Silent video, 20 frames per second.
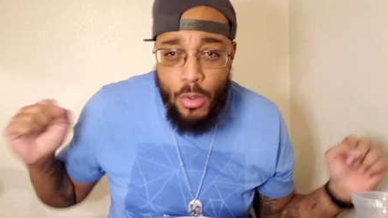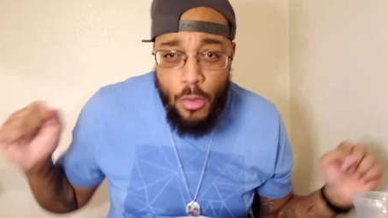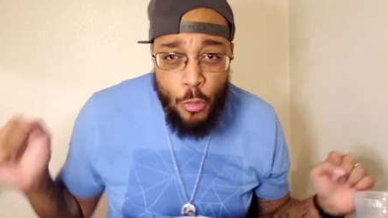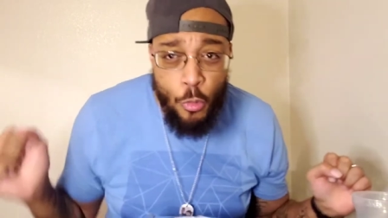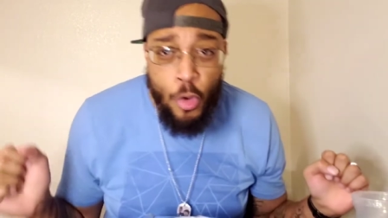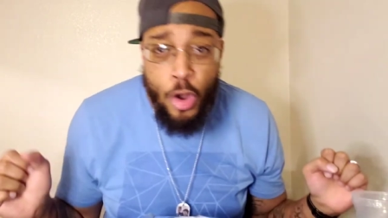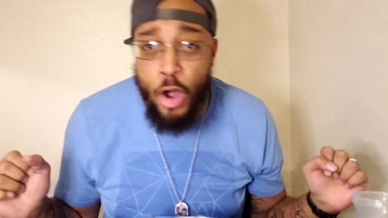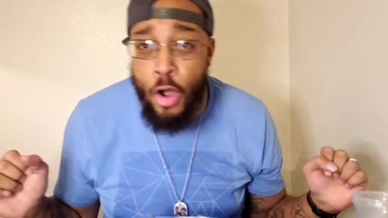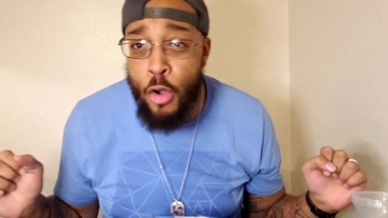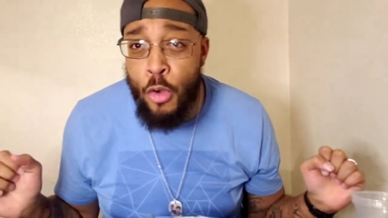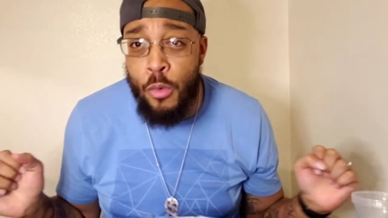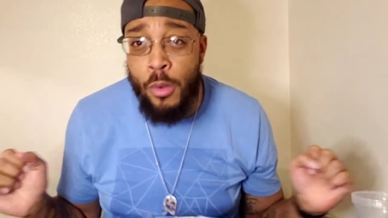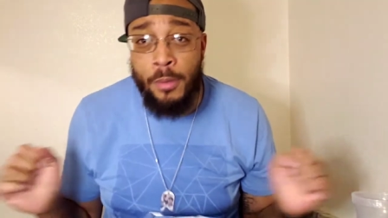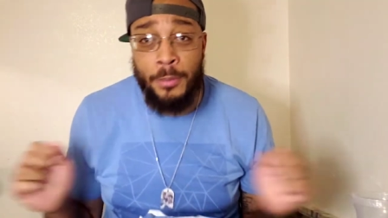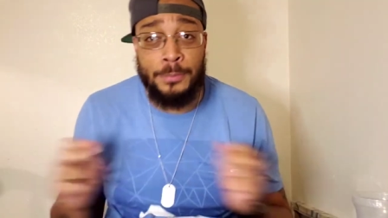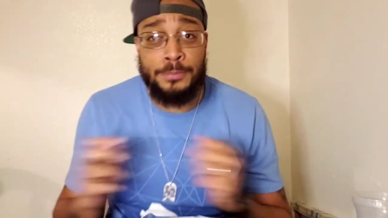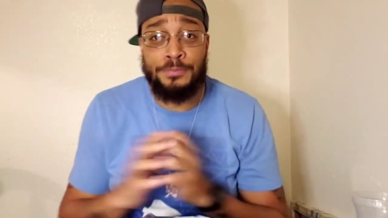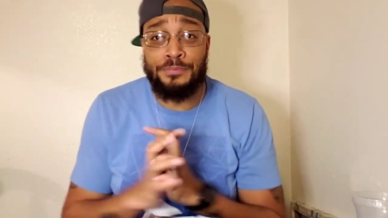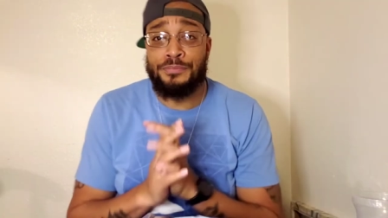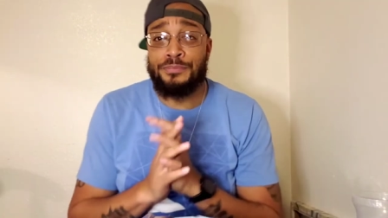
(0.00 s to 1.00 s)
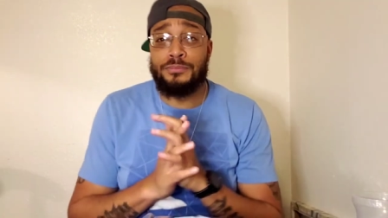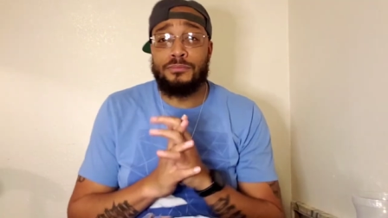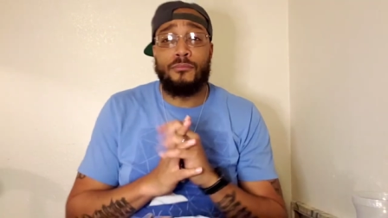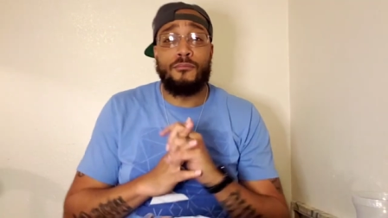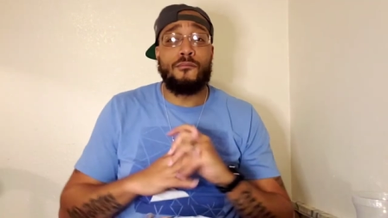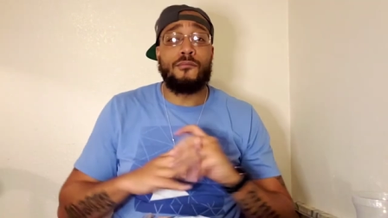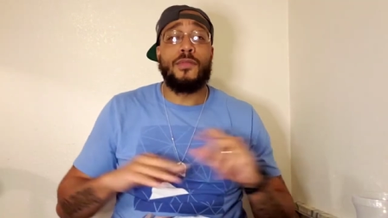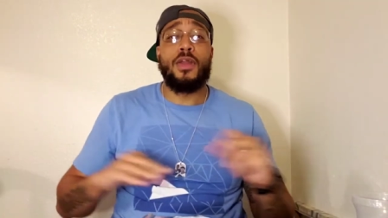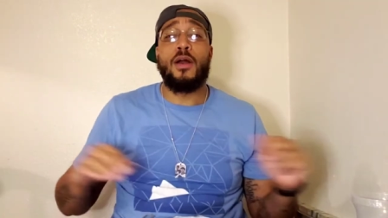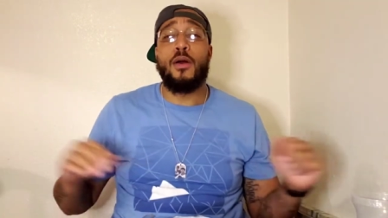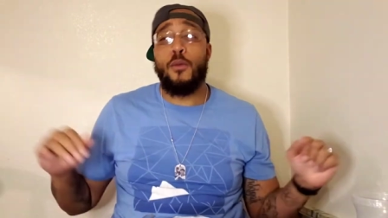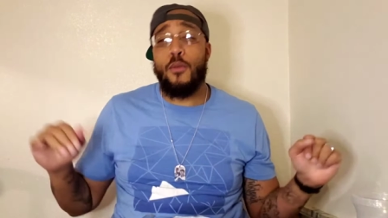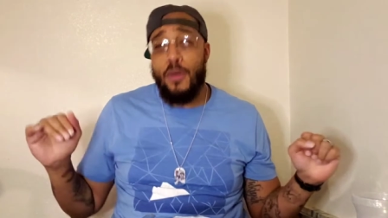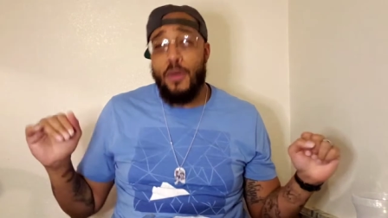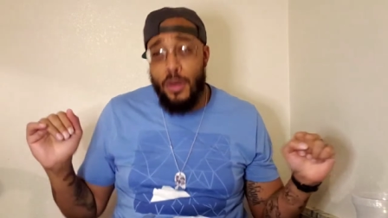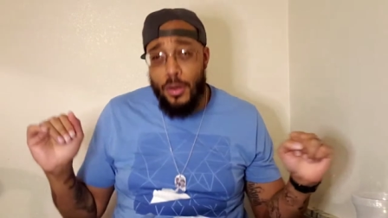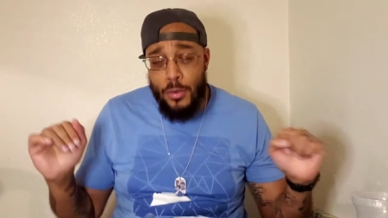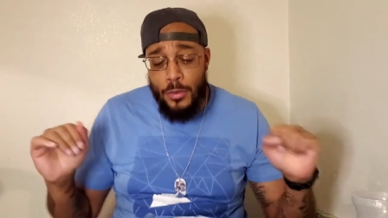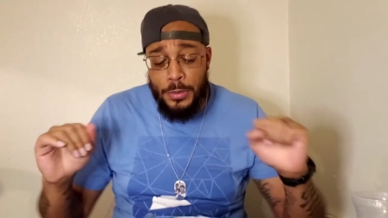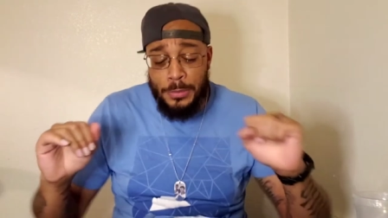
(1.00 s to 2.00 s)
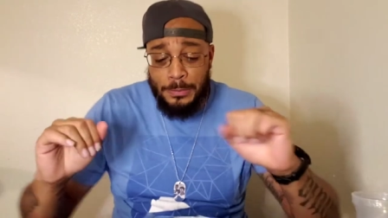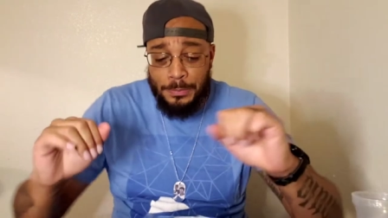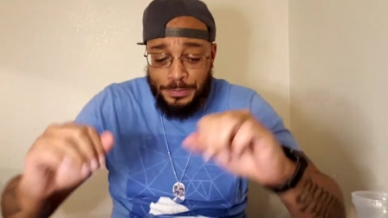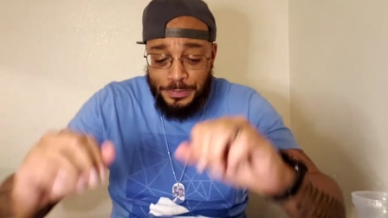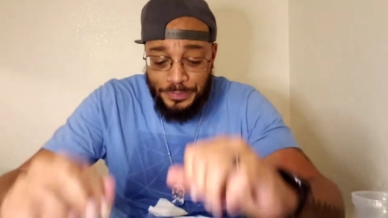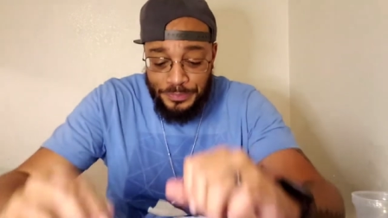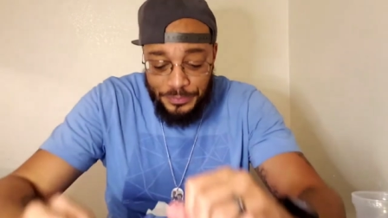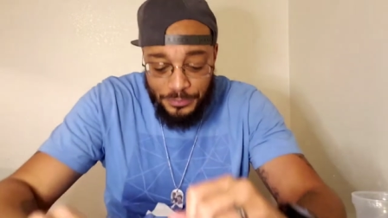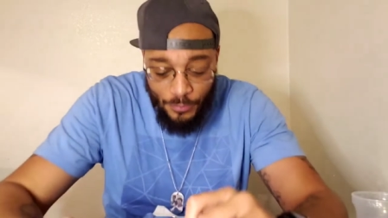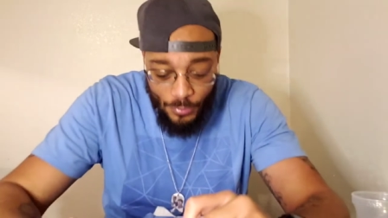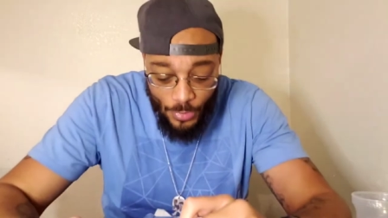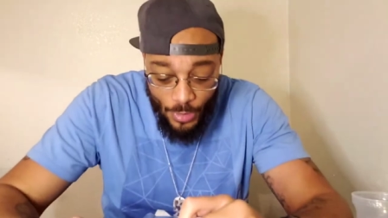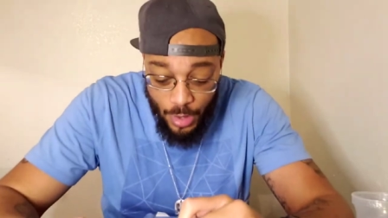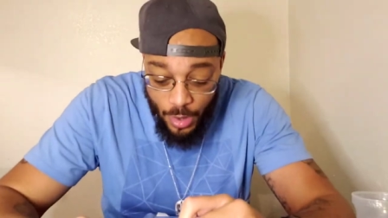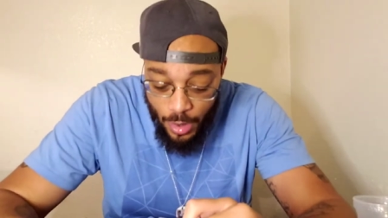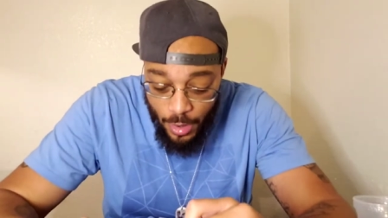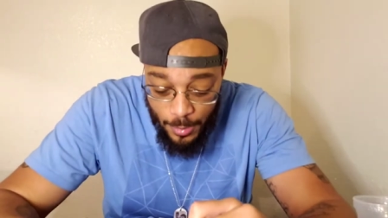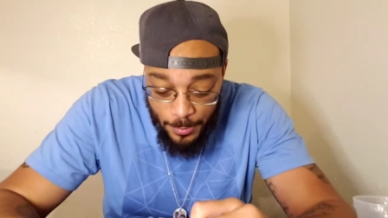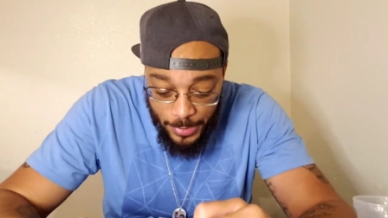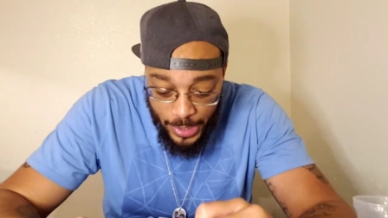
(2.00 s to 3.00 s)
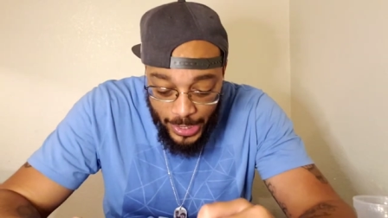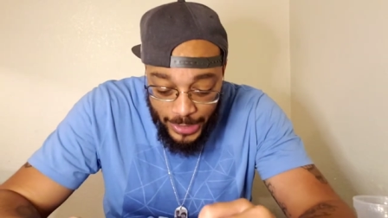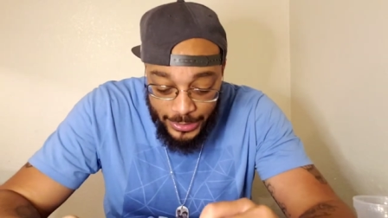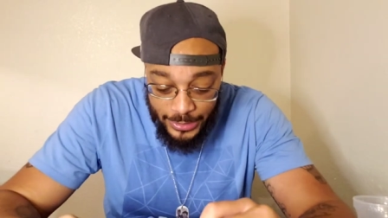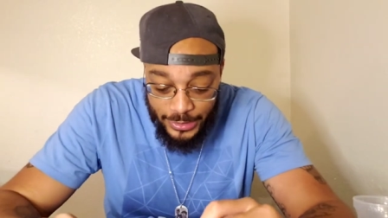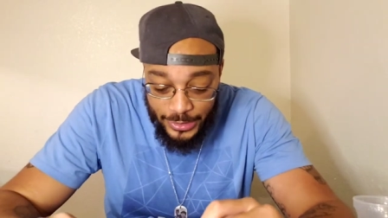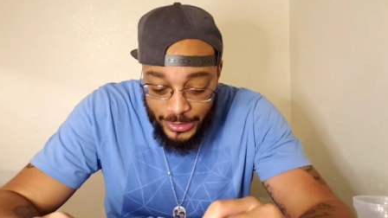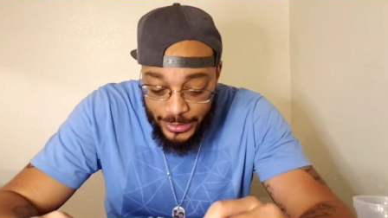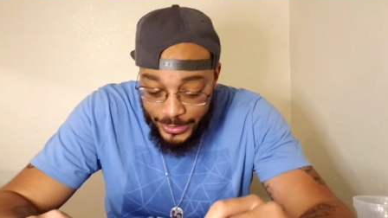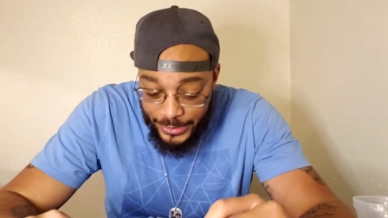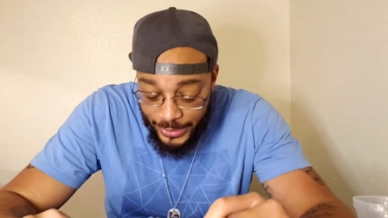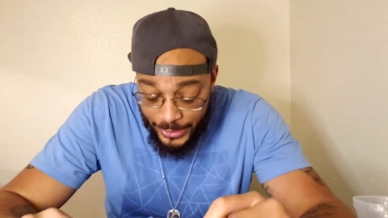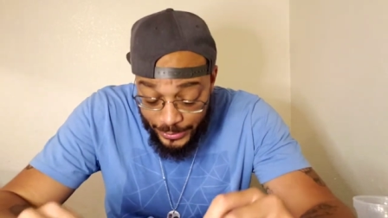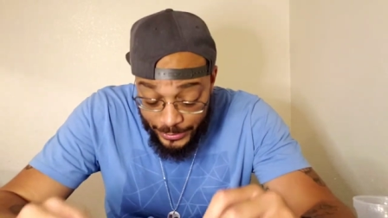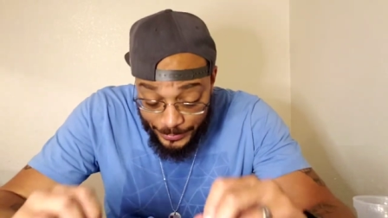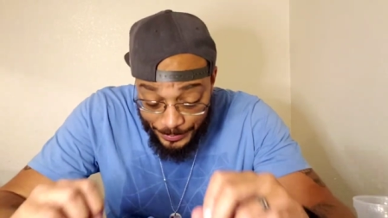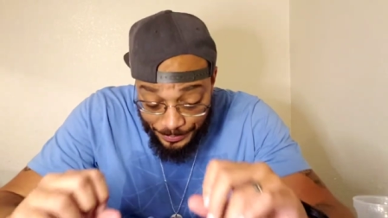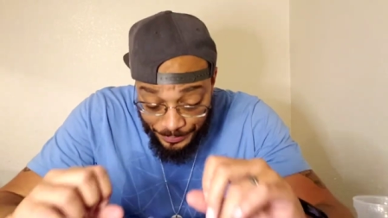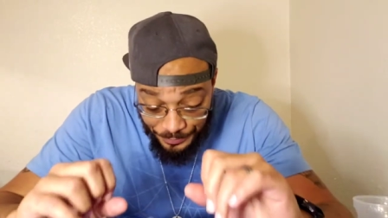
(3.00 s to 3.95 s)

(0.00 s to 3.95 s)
Whoa! Whoa! Oh my goodness.